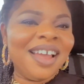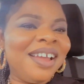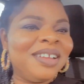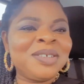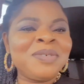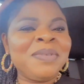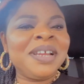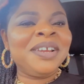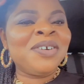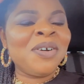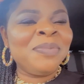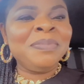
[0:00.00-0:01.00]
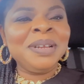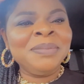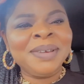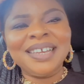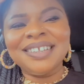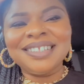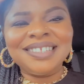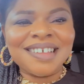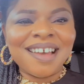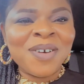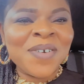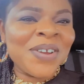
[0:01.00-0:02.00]
So many compliments.
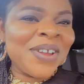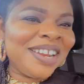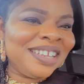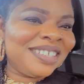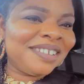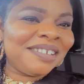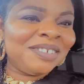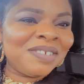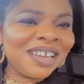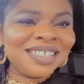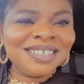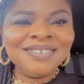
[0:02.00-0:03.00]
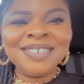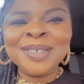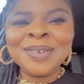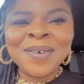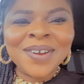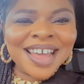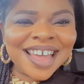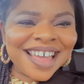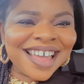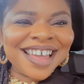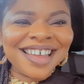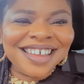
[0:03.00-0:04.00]
Oh, this your dress looks so
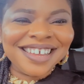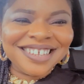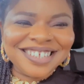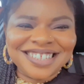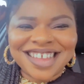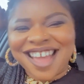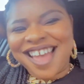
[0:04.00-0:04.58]
nice.